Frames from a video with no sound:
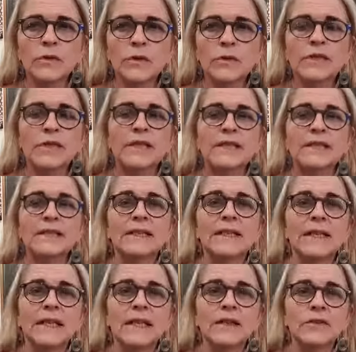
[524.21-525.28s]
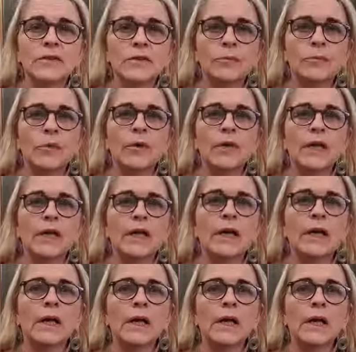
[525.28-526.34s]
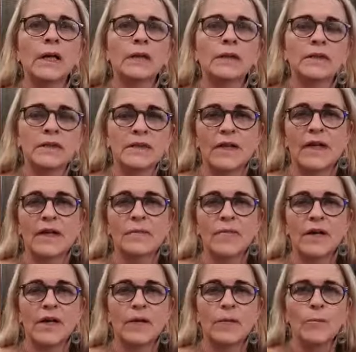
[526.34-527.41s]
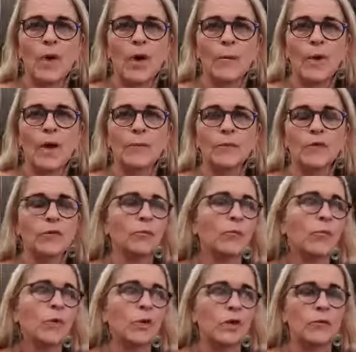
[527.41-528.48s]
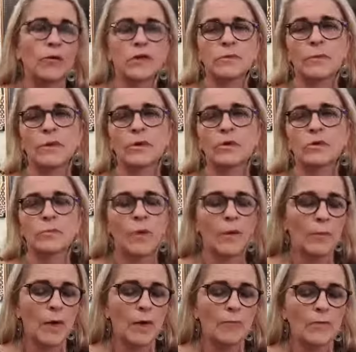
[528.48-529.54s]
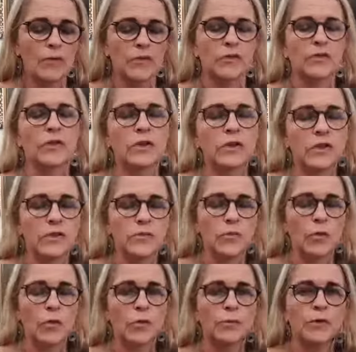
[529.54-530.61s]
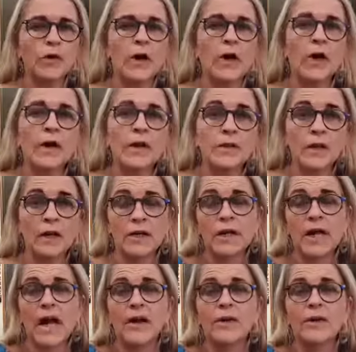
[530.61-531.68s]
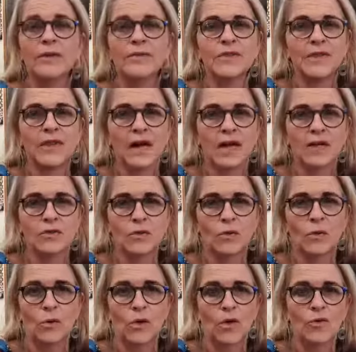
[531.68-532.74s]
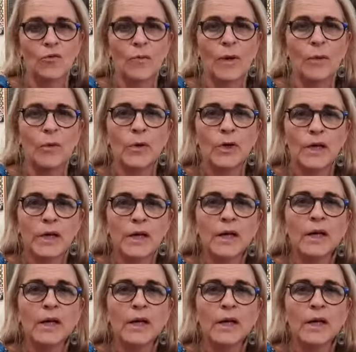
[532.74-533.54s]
critically injured body, the same way my mom's body was, because my mom was deformed. I now have scars all over my body